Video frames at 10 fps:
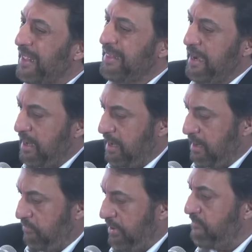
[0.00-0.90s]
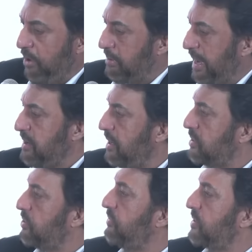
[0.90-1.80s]
that we have now 10
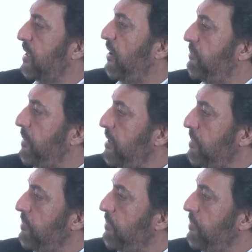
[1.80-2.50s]
years of this government.